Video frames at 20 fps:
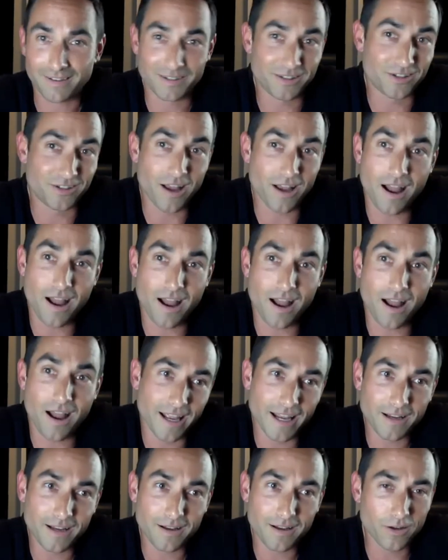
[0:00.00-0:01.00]
Done.
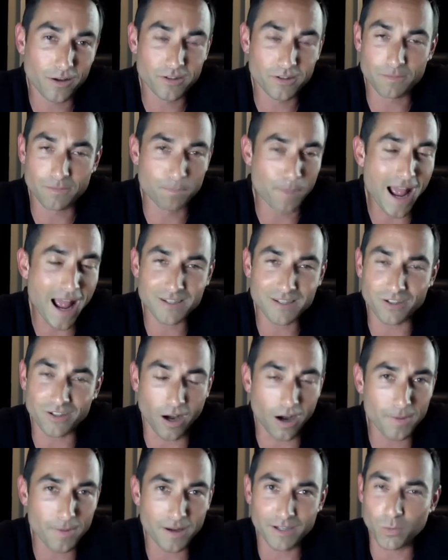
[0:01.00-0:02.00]
Past
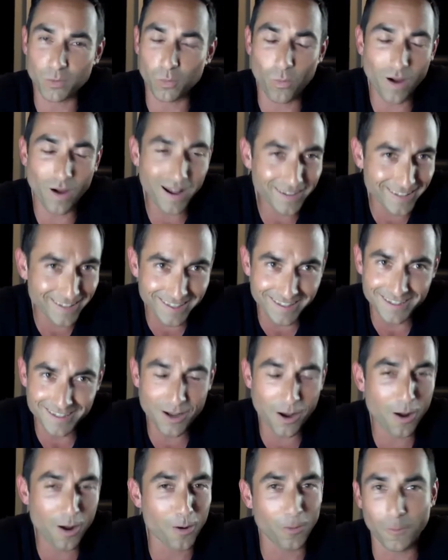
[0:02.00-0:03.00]
Starbucks? What?
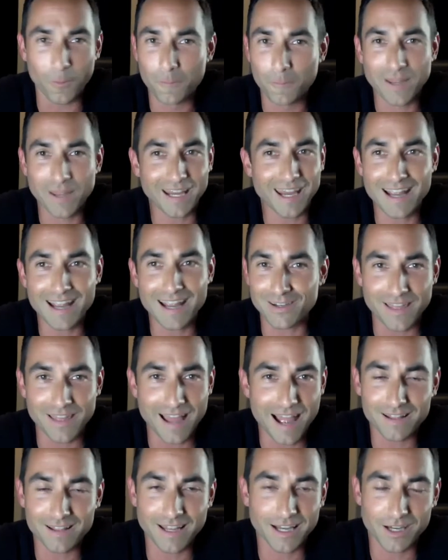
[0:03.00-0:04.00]
No, I can't do
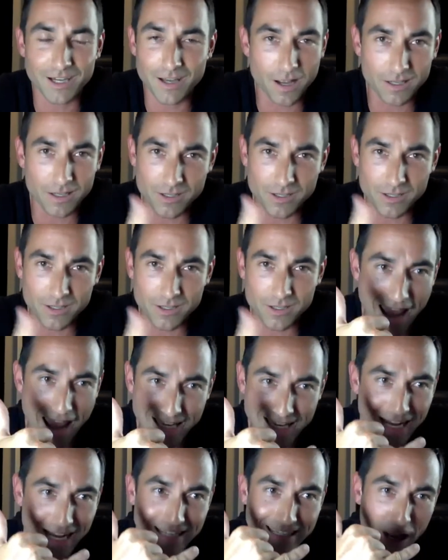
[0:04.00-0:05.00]
that.
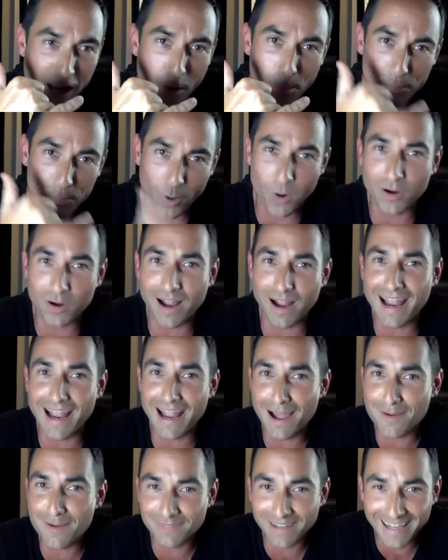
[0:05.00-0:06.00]
Any idea how broke
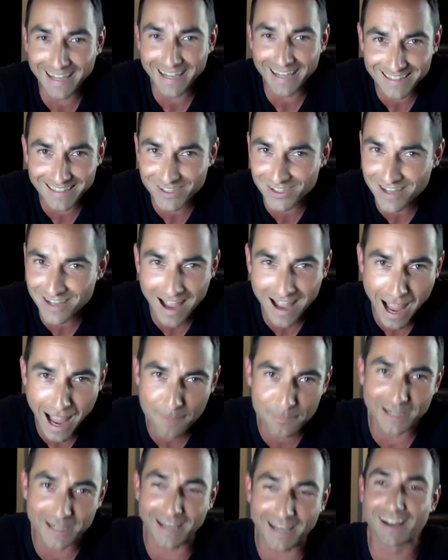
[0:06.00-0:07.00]
I am? This is not
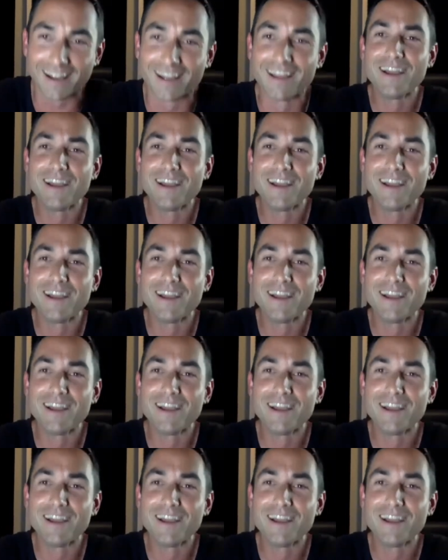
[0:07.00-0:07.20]
happening.